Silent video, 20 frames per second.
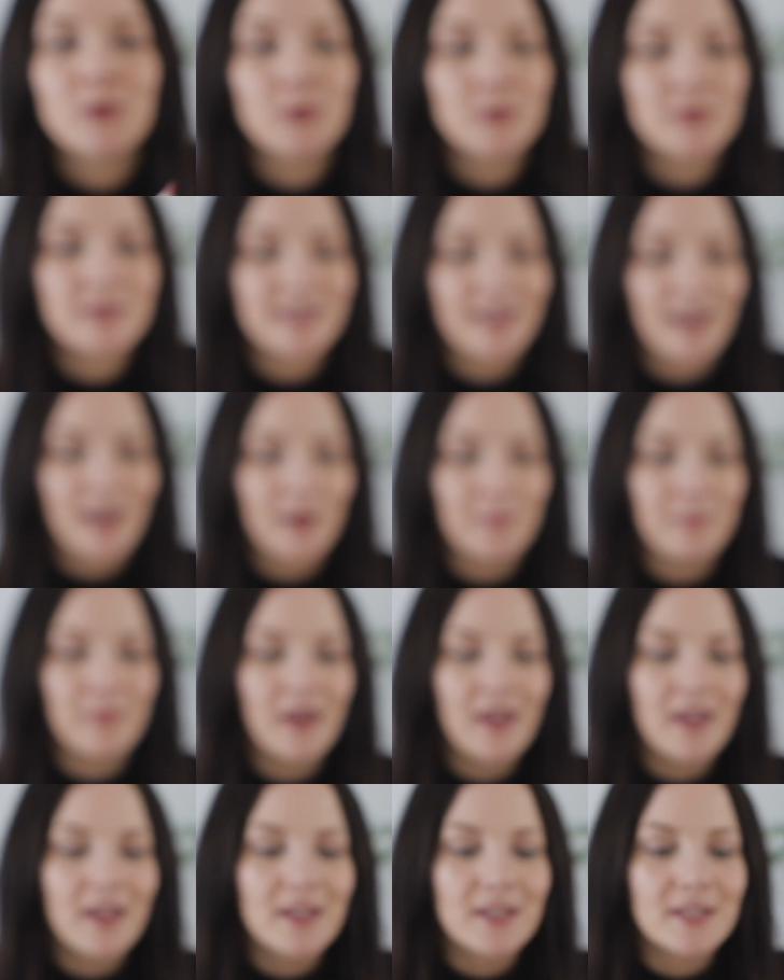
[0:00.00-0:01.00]
used up,
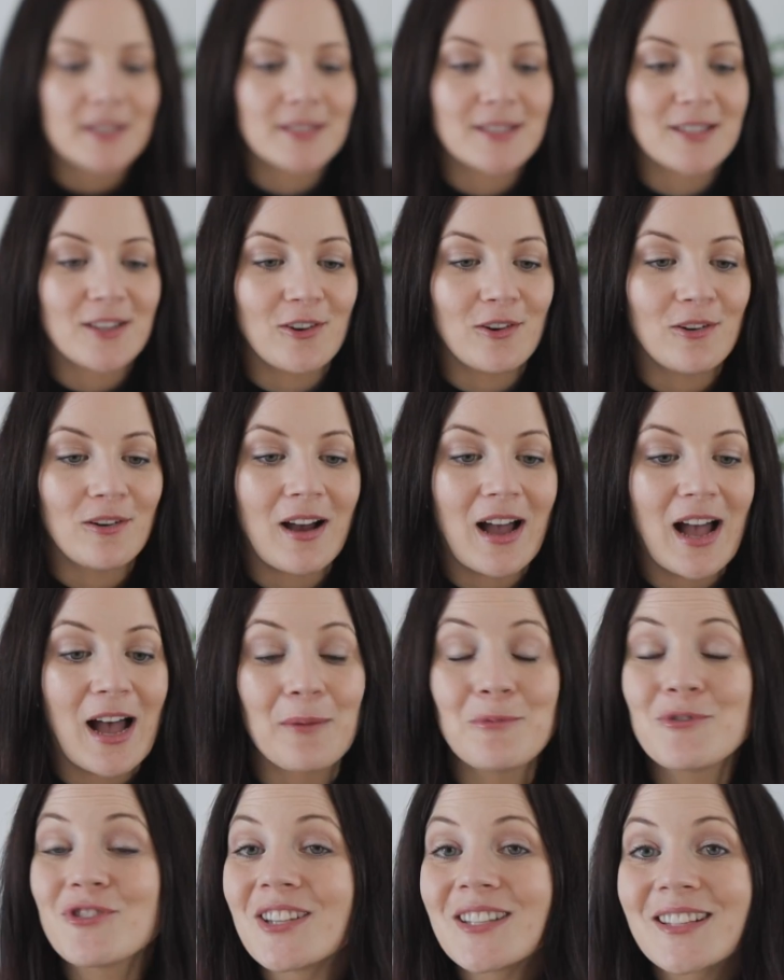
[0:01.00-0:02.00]
so
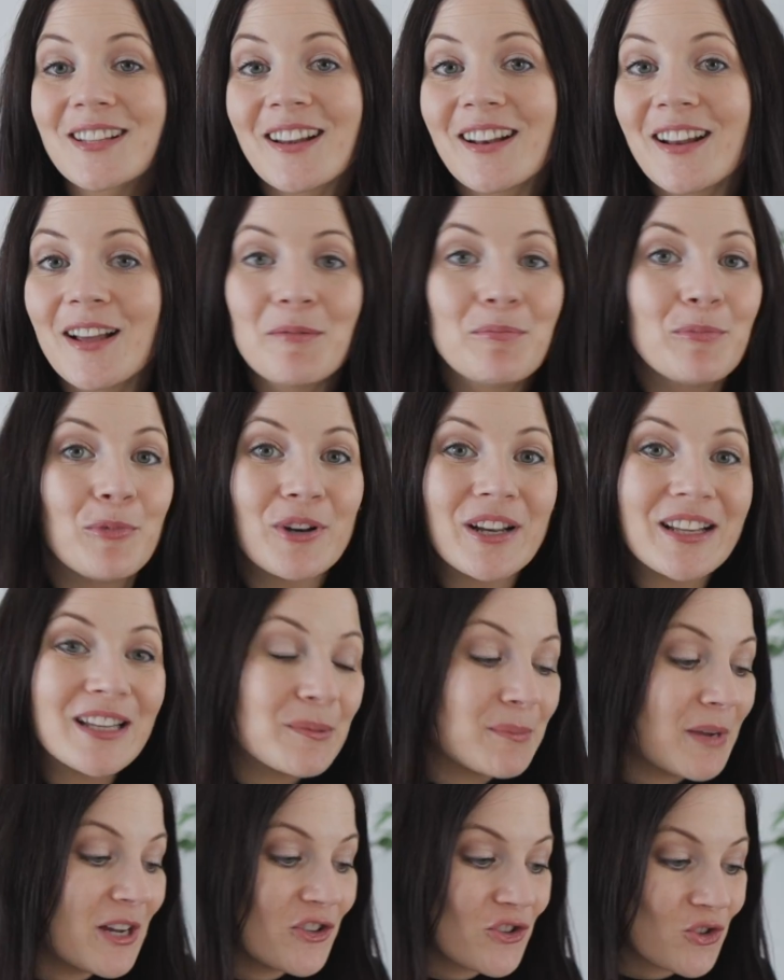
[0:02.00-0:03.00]
I'm just gonna put it
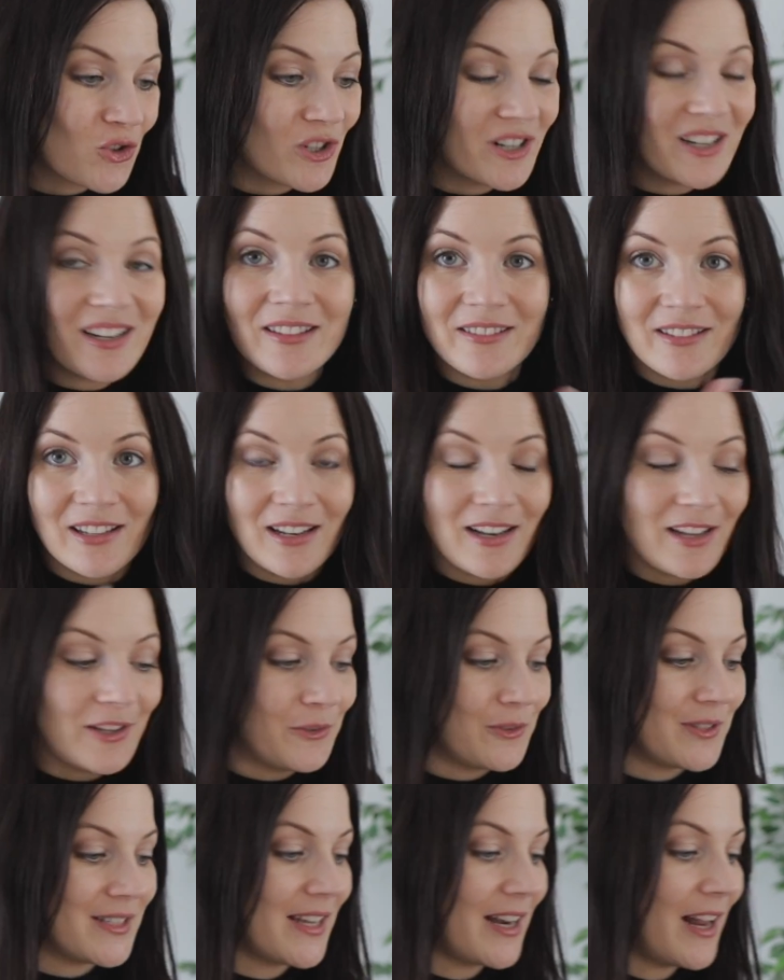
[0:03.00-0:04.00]
in my drawer until I
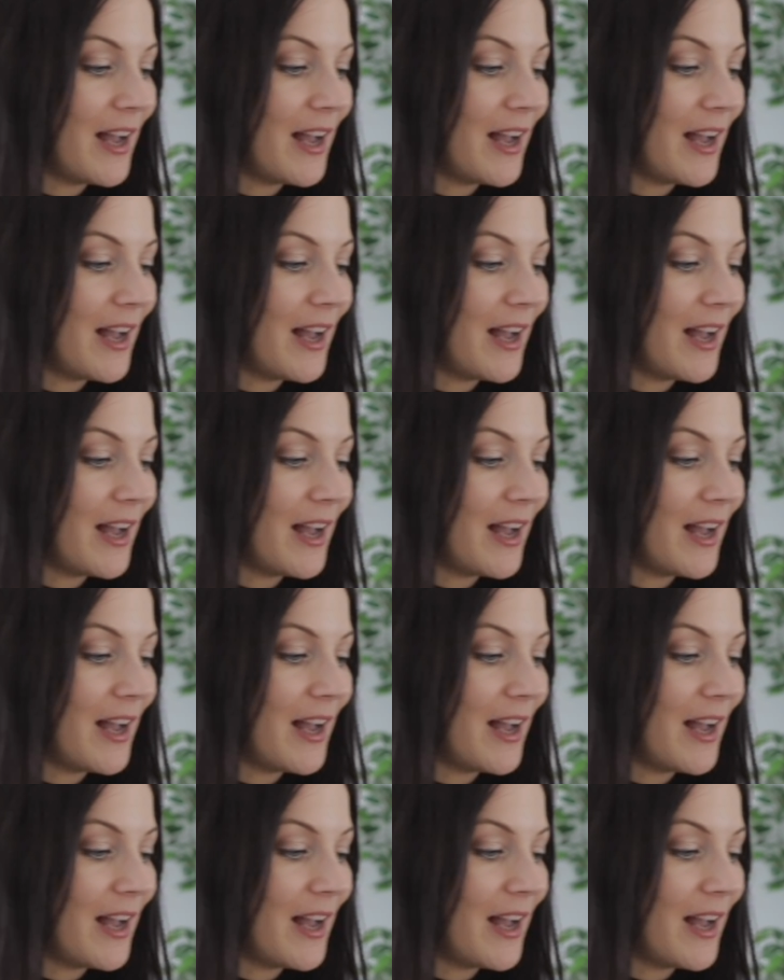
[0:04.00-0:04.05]
use it